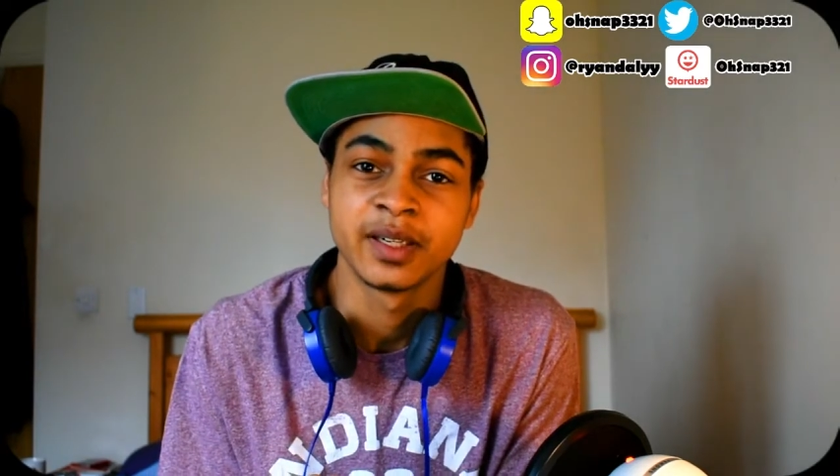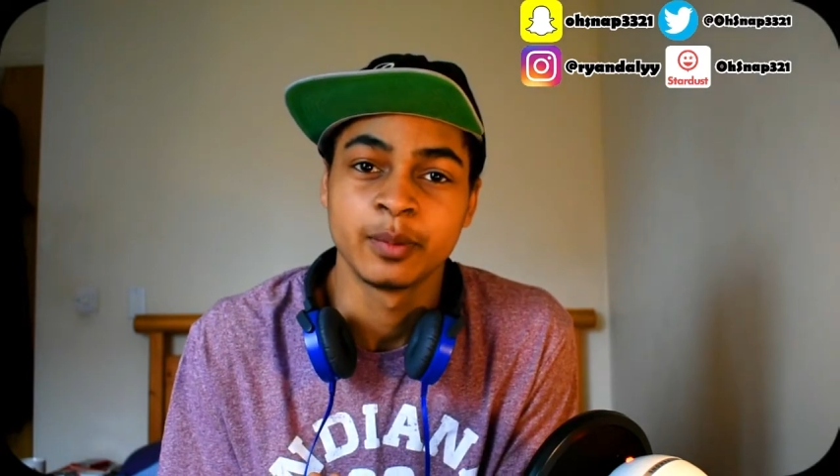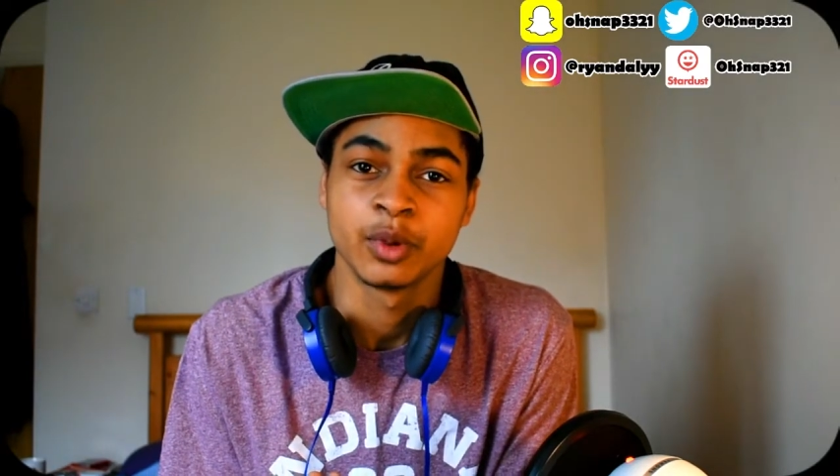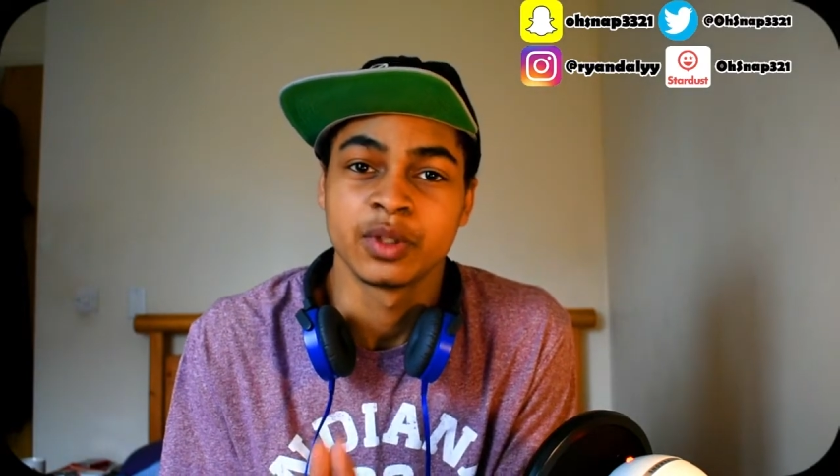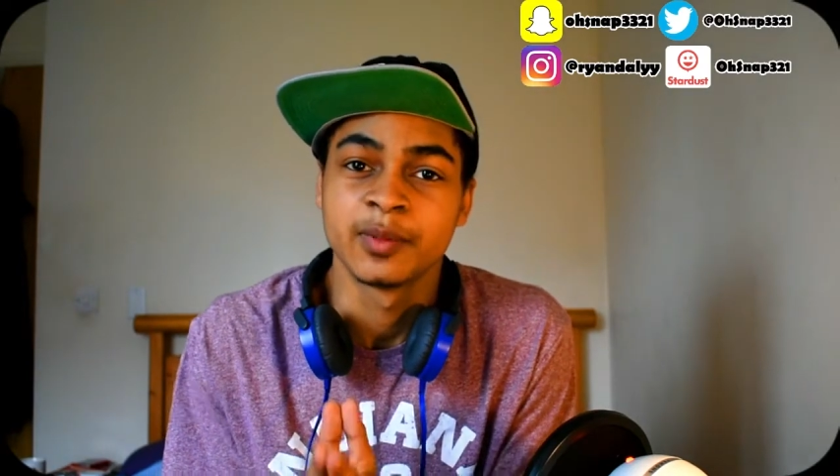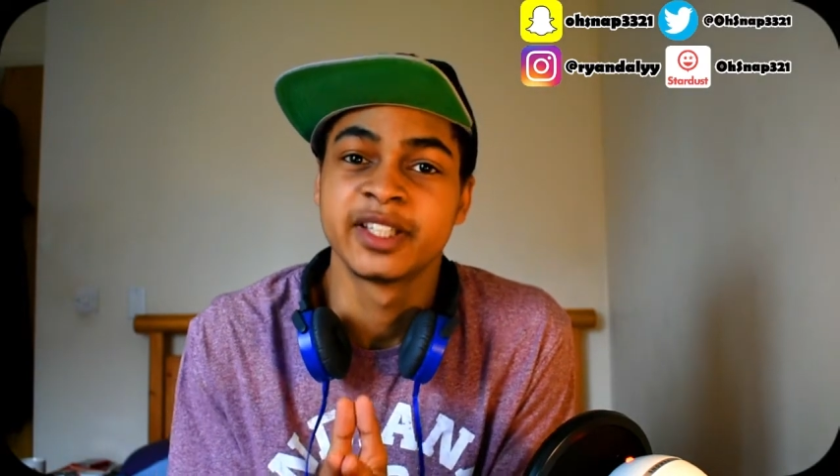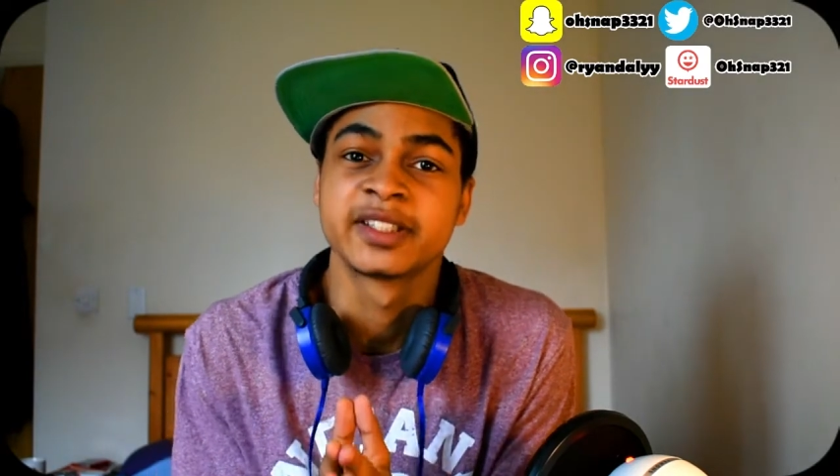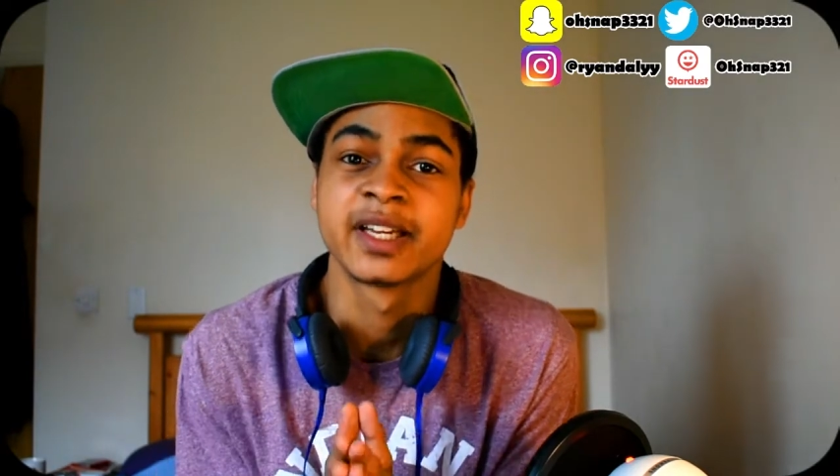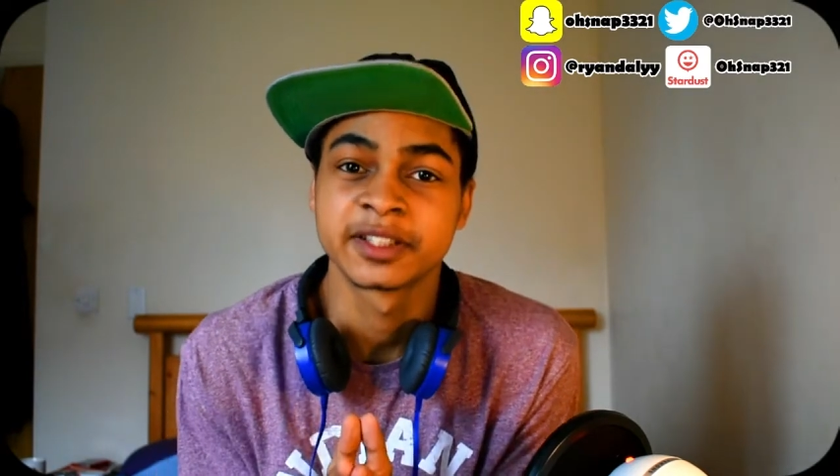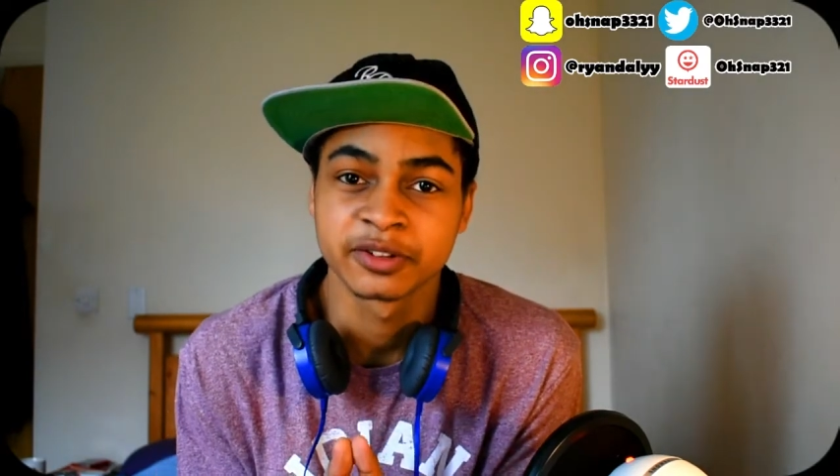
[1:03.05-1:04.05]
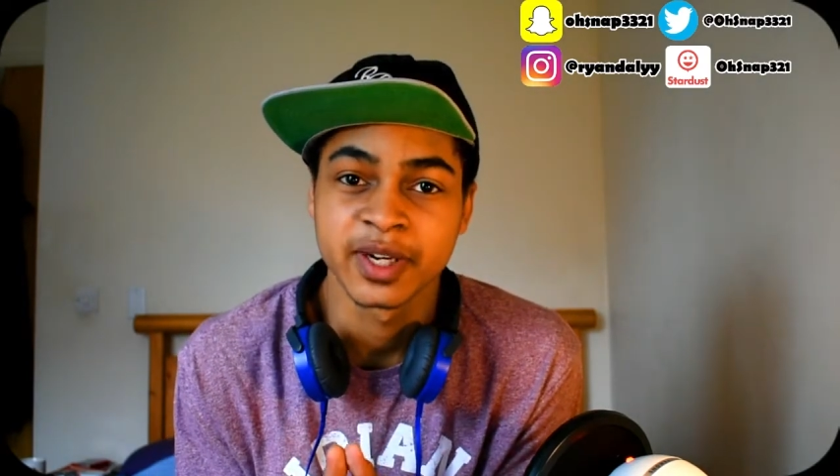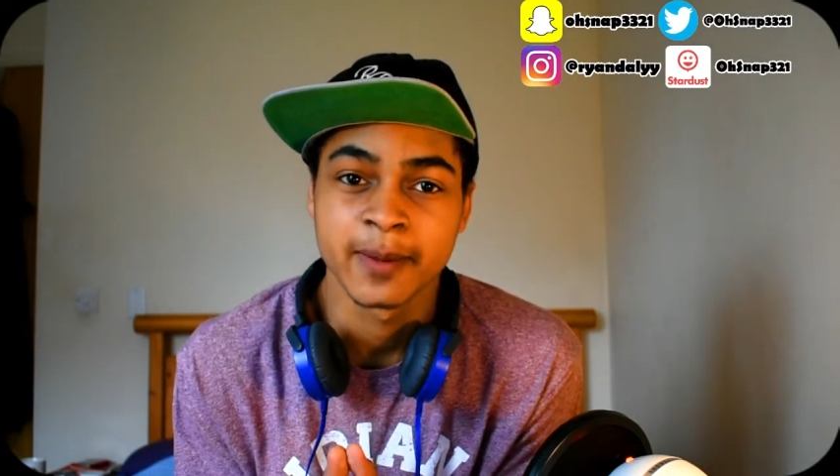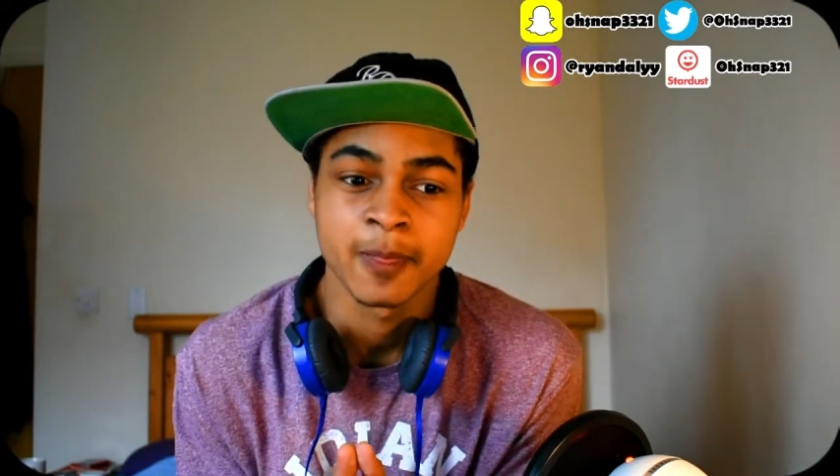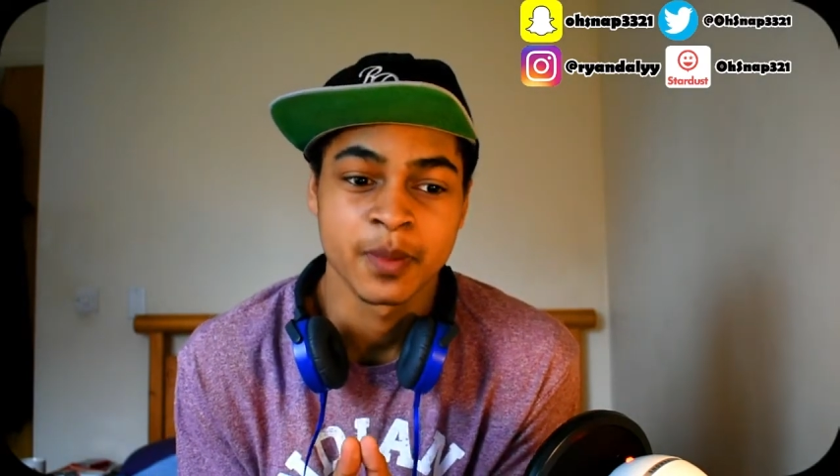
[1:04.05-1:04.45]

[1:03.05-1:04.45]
Nemo, let me get that straight.